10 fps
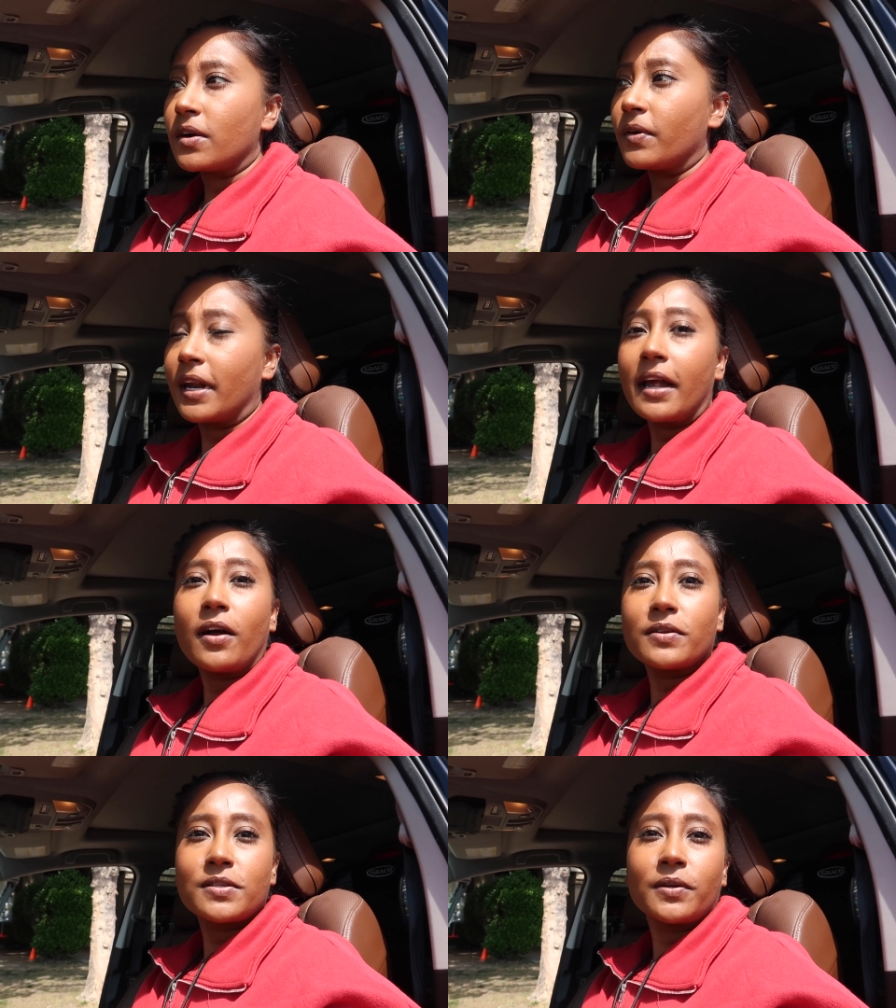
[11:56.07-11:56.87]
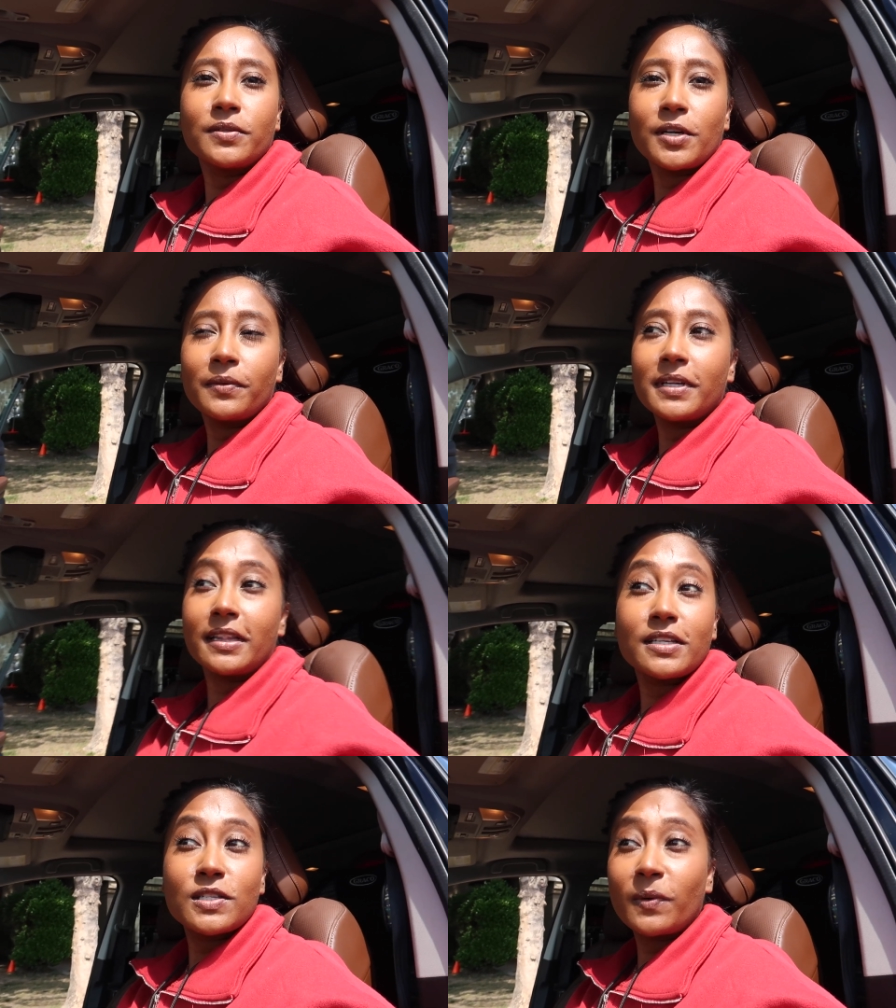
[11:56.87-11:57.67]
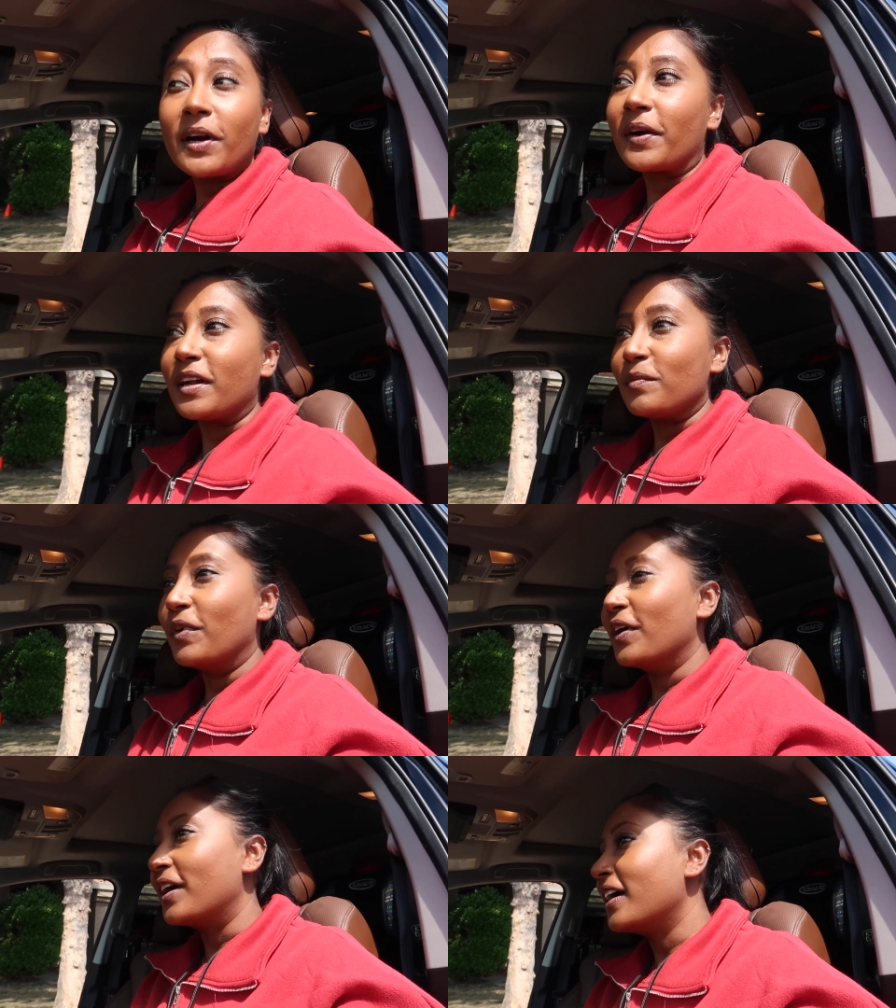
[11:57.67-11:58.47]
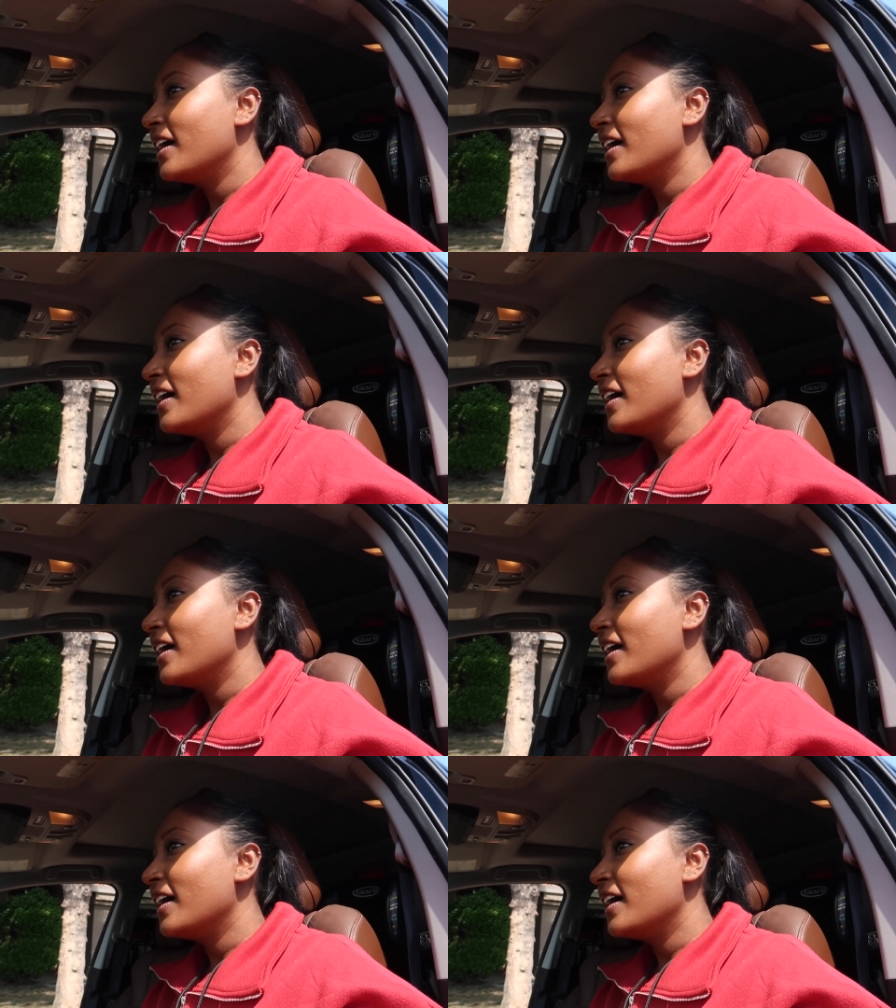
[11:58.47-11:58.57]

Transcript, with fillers: But I also don't need the sweater anymore.